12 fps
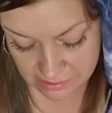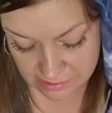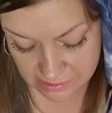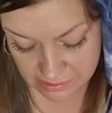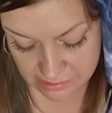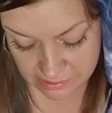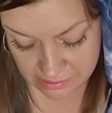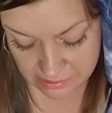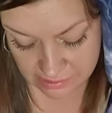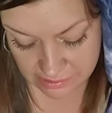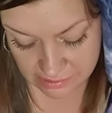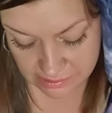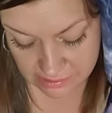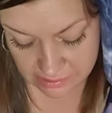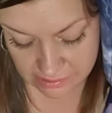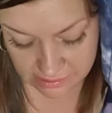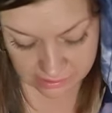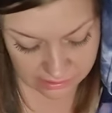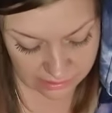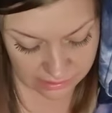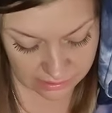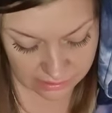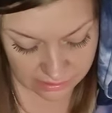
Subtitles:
(silence)